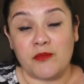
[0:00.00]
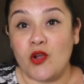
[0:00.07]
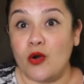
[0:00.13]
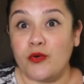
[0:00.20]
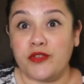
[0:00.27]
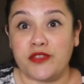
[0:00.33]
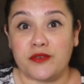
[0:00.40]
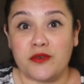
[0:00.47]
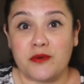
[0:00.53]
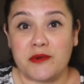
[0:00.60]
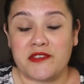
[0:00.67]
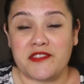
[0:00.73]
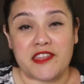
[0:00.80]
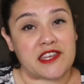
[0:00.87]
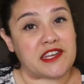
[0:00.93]
go through
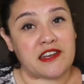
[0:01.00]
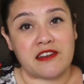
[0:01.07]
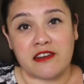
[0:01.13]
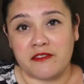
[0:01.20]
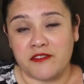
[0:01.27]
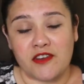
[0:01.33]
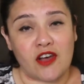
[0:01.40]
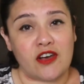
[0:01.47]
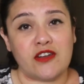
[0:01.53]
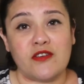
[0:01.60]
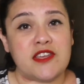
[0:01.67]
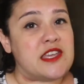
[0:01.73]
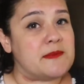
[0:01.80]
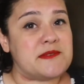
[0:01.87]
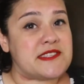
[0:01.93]
with it. And if not,
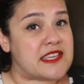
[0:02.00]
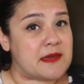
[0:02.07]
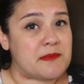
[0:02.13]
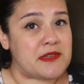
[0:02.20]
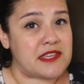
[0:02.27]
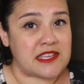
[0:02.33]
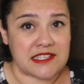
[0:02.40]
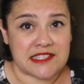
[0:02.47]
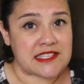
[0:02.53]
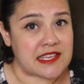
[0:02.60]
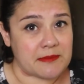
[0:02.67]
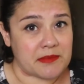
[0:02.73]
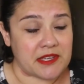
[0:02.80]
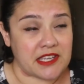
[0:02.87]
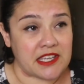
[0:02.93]
I'll keep skipping and
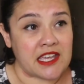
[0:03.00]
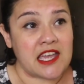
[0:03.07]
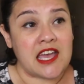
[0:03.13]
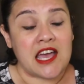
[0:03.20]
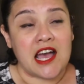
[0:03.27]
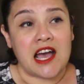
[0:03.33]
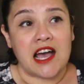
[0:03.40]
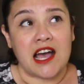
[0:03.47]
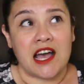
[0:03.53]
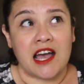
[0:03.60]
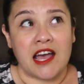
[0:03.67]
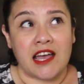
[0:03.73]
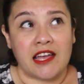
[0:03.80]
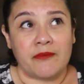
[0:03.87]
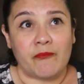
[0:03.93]
skipping.
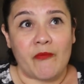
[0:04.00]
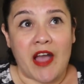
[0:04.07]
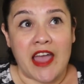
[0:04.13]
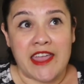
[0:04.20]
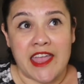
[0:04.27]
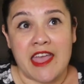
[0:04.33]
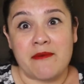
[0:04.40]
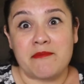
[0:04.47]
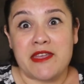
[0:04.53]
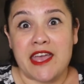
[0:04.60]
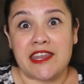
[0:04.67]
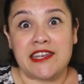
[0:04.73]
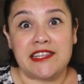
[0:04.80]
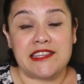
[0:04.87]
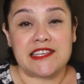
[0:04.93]
I am
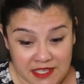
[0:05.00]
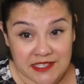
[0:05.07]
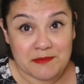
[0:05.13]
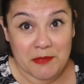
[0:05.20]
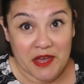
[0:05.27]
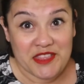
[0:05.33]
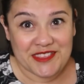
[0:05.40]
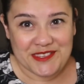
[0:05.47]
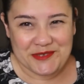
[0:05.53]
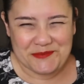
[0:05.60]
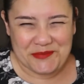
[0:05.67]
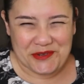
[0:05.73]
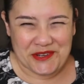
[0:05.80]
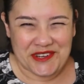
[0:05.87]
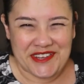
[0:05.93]
getting this month's
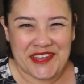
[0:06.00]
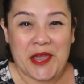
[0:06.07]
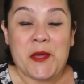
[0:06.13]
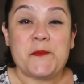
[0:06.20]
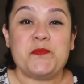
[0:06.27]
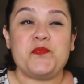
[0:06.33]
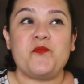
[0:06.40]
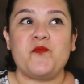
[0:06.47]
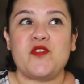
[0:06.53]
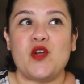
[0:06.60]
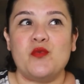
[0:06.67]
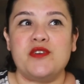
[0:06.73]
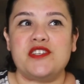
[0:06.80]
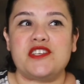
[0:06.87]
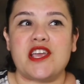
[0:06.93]
book
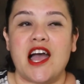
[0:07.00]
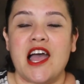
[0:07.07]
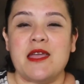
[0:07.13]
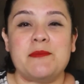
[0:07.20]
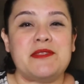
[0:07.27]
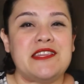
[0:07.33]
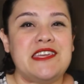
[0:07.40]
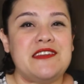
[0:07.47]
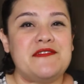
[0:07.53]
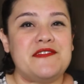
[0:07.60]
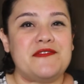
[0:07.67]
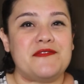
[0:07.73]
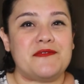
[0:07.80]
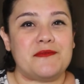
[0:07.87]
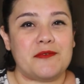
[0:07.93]
which I
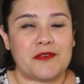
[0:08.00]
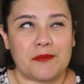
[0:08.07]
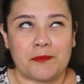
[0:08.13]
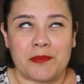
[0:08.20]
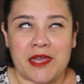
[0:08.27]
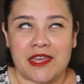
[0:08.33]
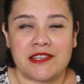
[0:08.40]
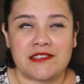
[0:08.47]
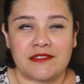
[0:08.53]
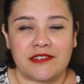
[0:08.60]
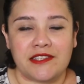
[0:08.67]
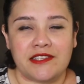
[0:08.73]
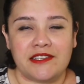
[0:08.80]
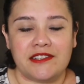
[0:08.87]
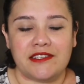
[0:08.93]
believe based
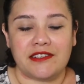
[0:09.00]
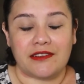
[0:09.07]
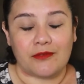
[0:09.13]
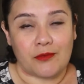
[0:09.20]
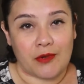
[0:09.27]
on